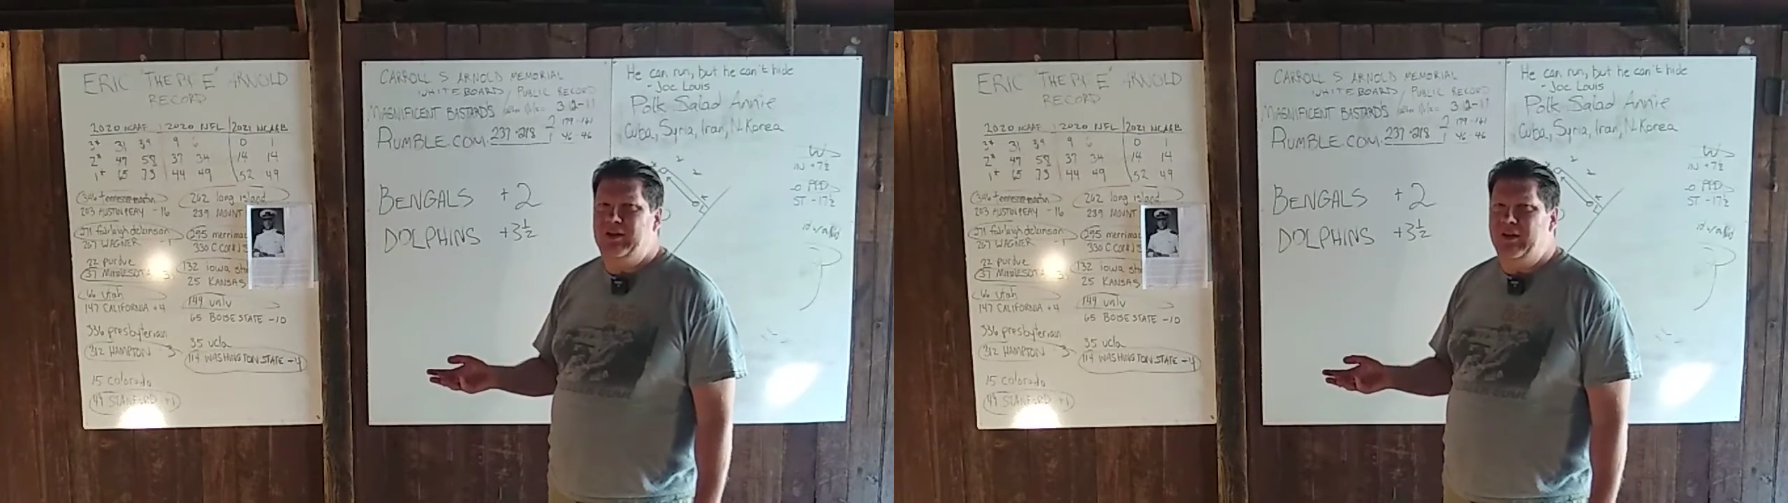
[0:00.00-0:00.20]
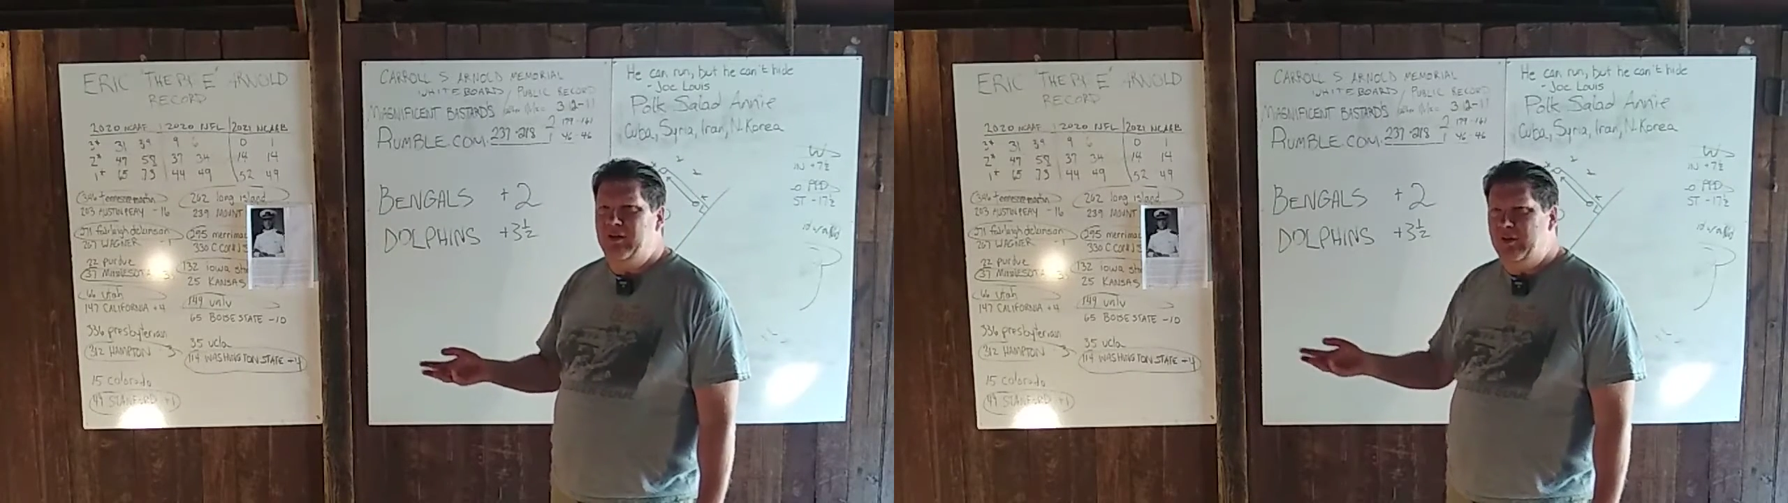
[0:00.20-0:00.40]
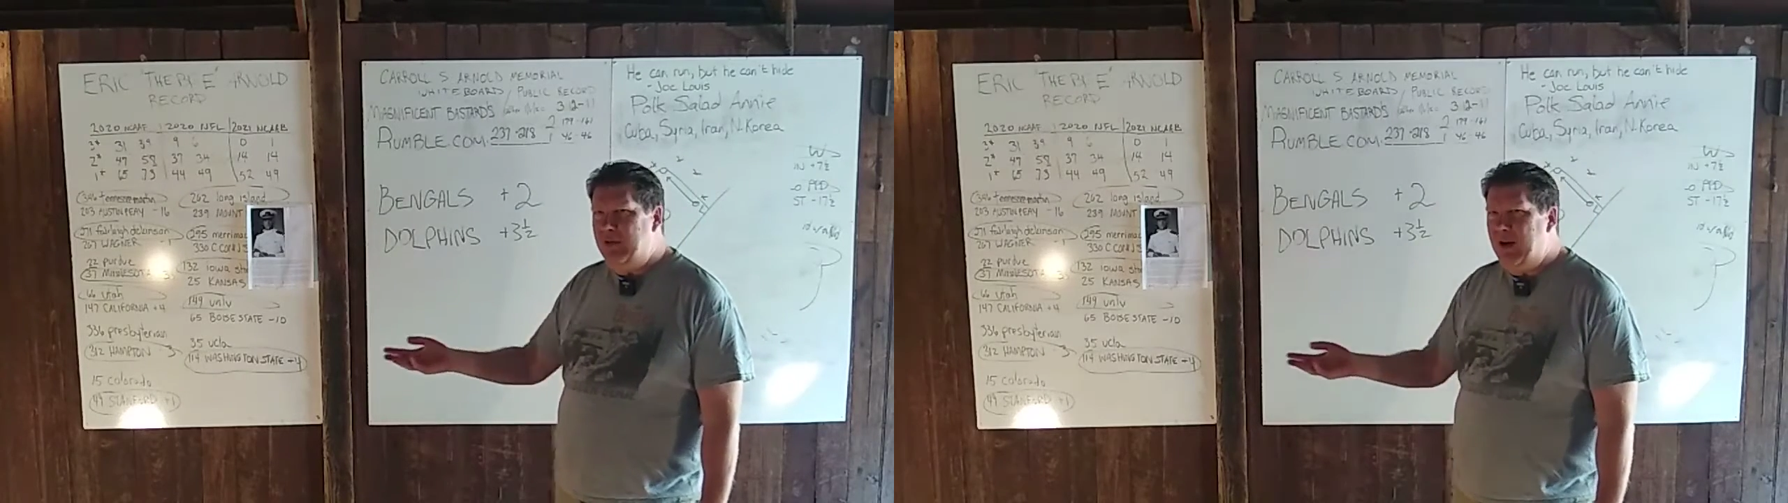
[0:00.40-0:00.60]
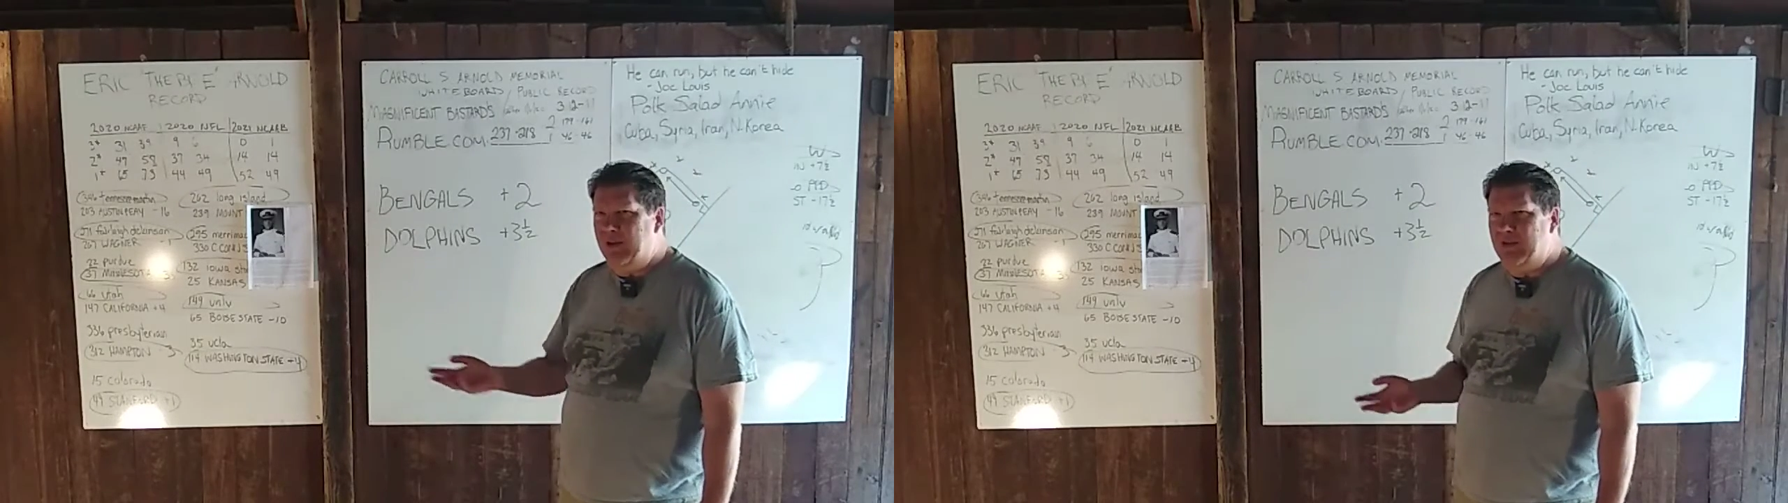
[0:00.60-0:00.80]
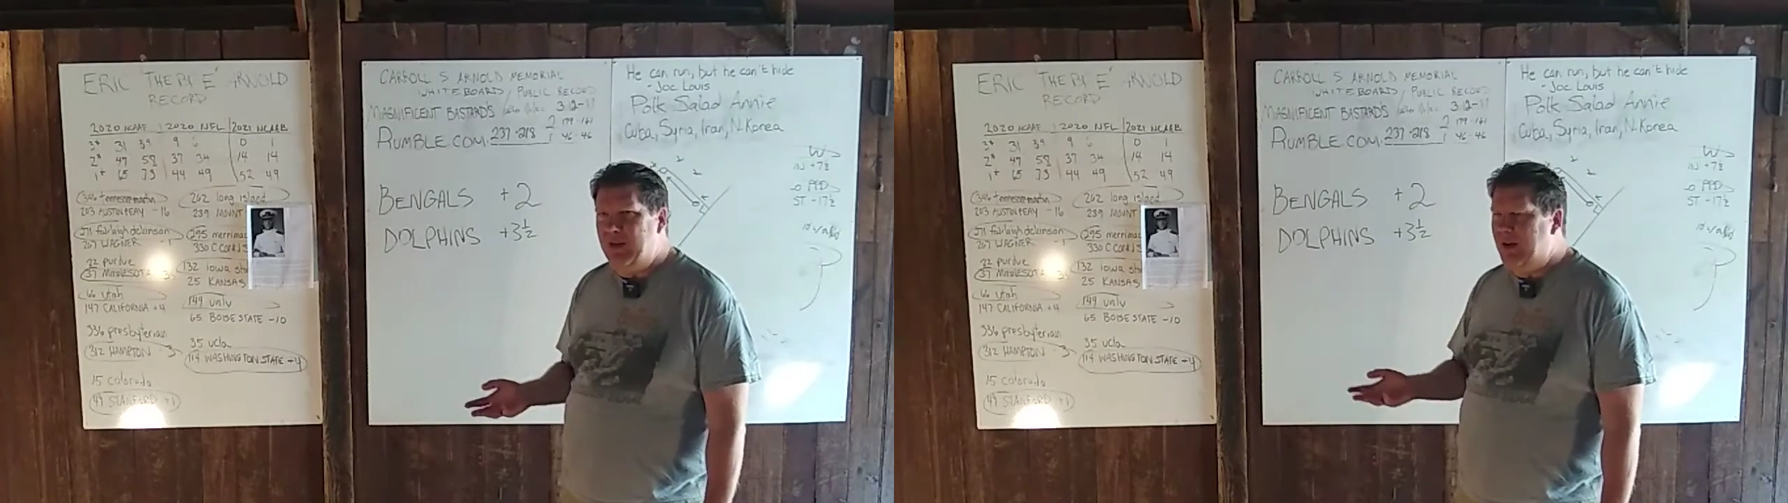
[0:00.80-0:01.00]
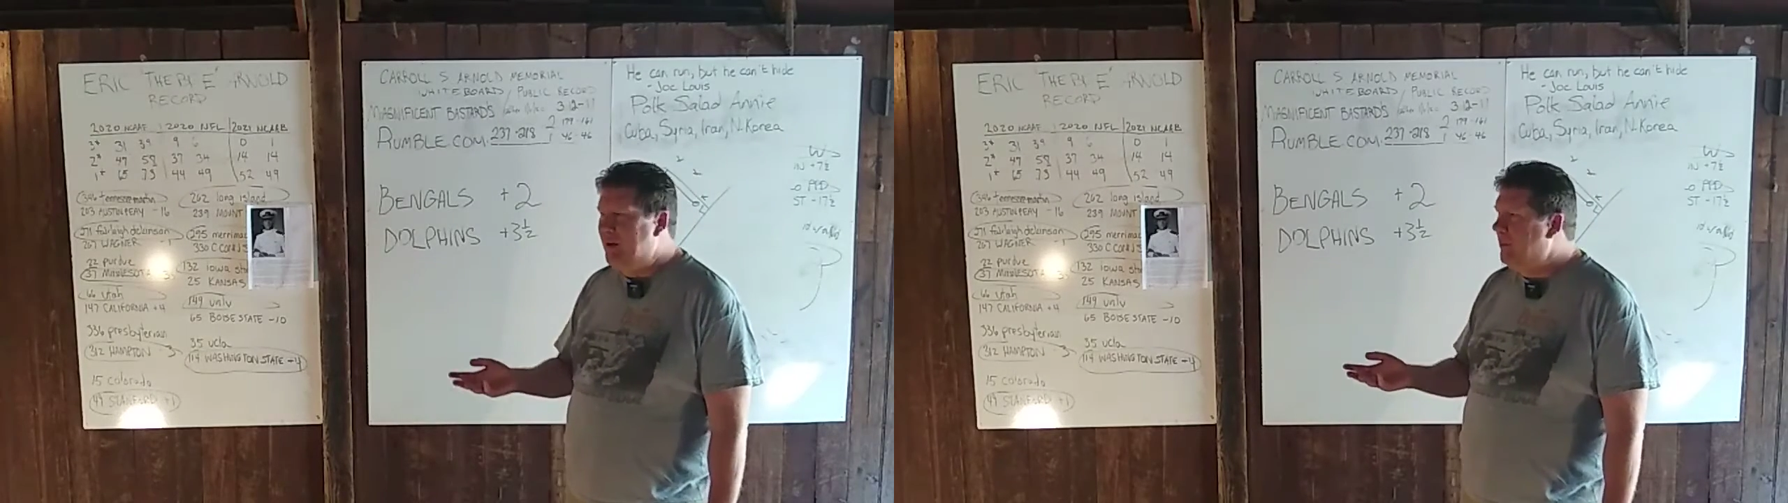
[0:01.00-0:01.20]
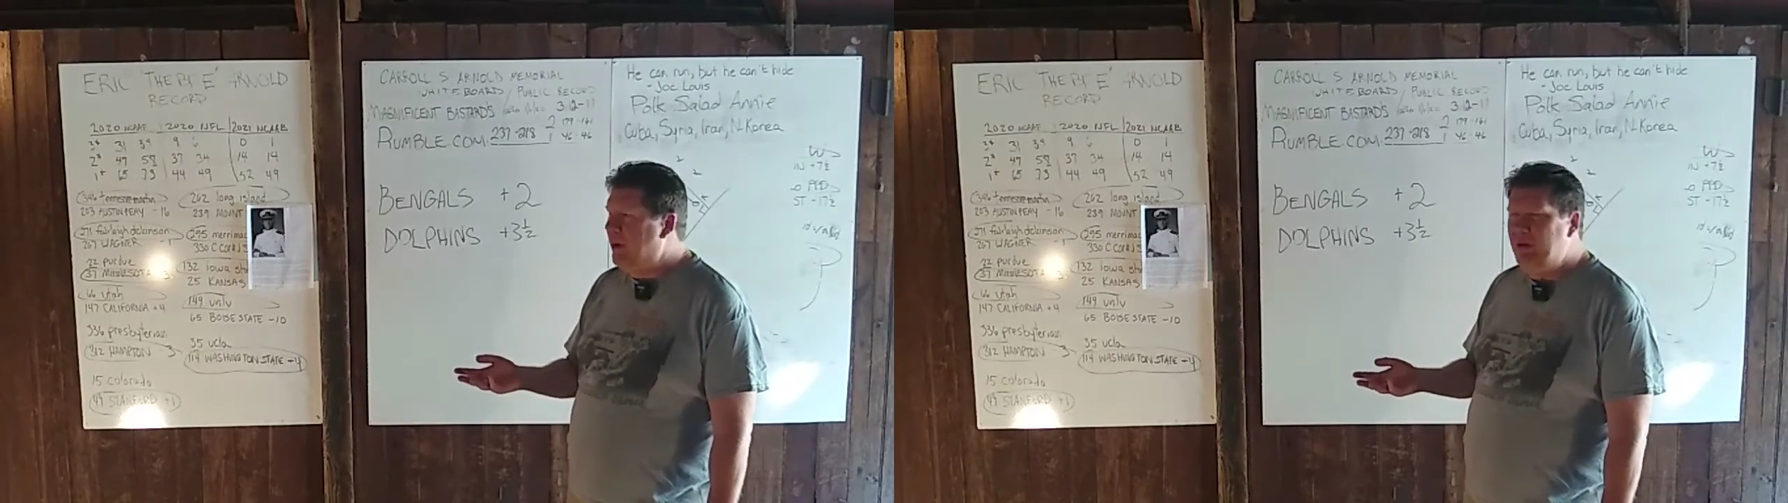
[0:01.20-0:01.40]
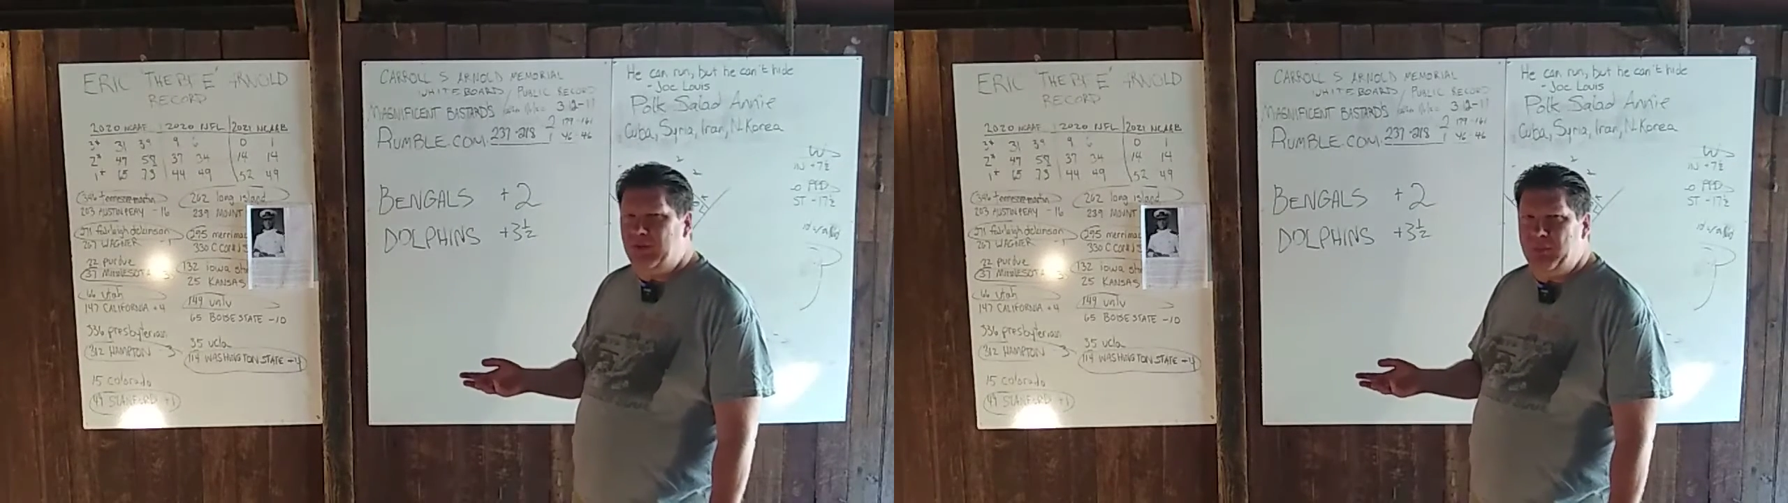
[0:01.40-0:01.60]
You know who has
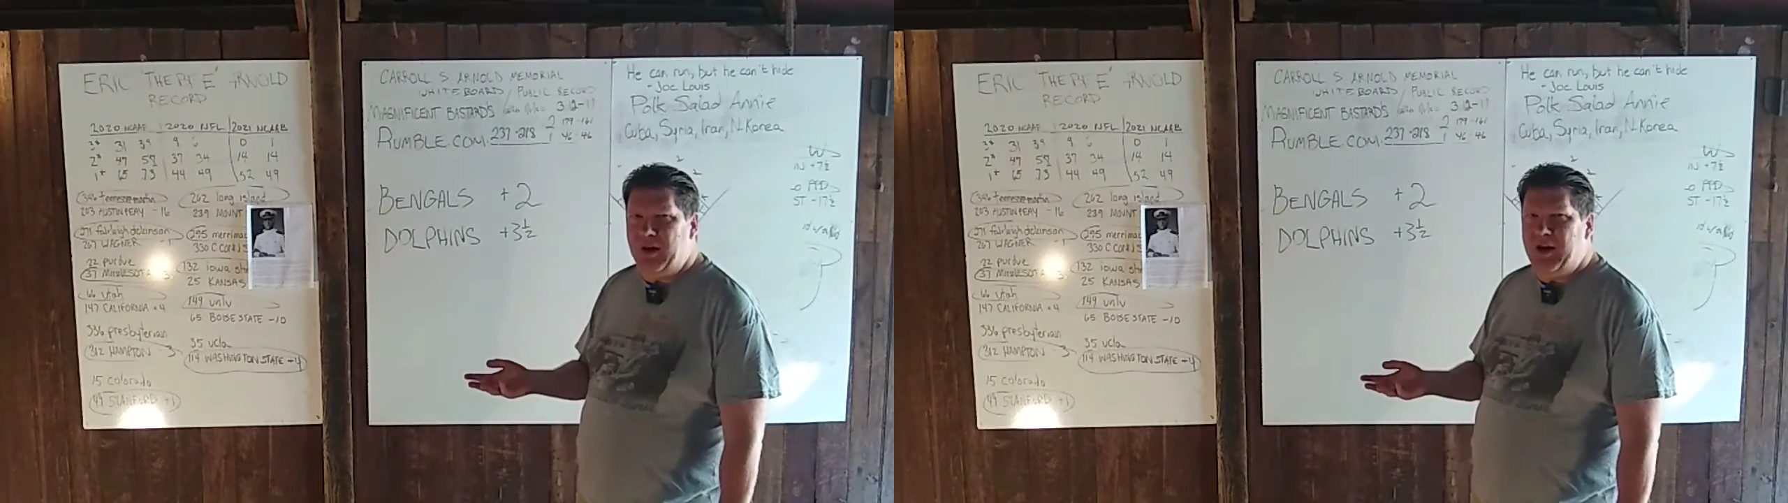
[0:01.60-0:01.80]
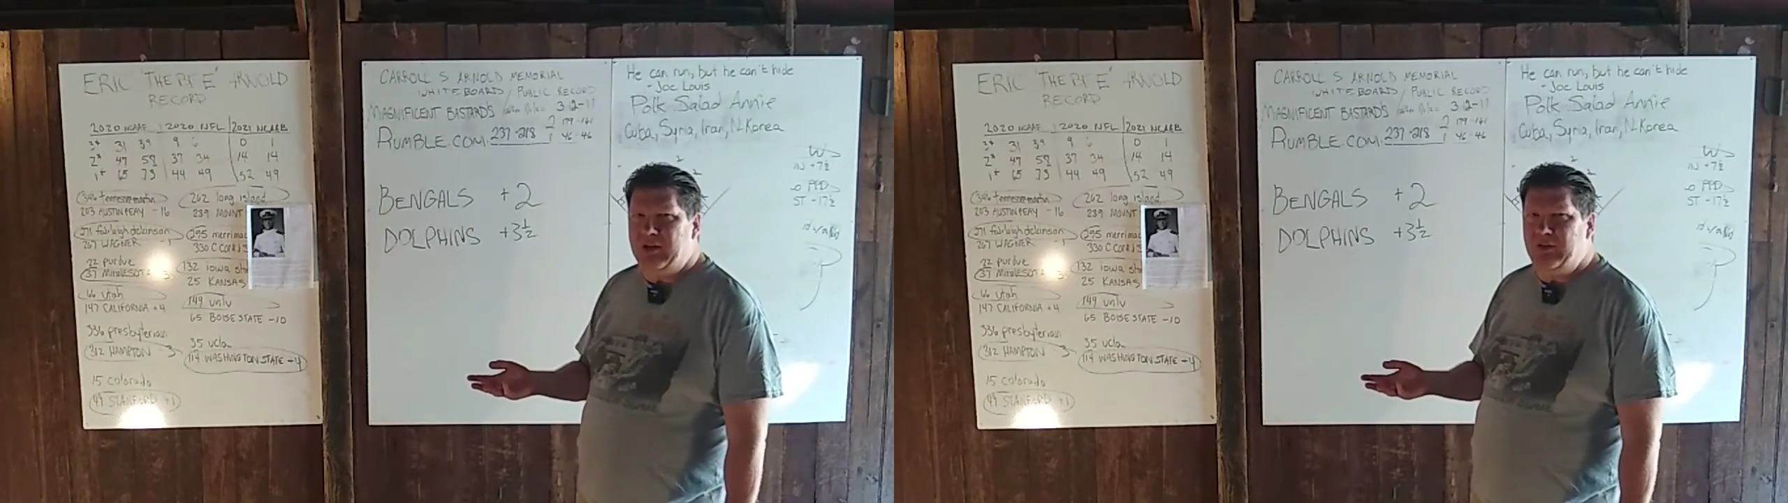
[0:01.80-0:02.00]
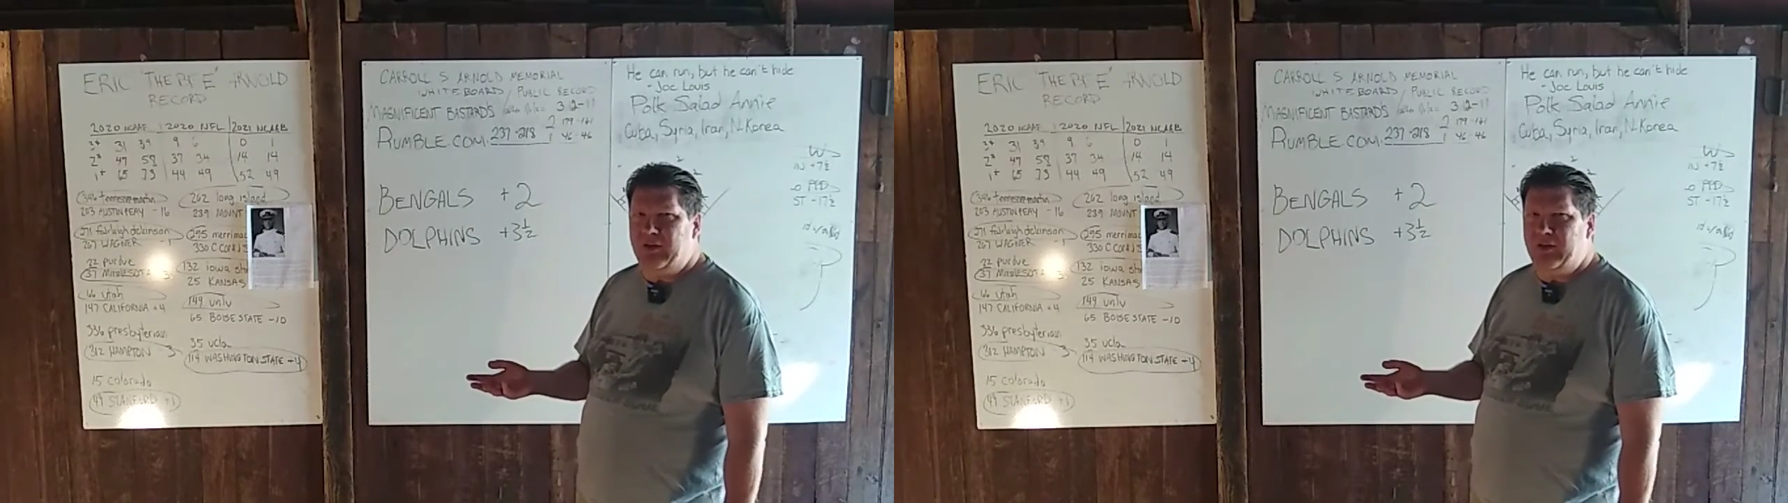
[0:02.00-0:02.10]
punts blocked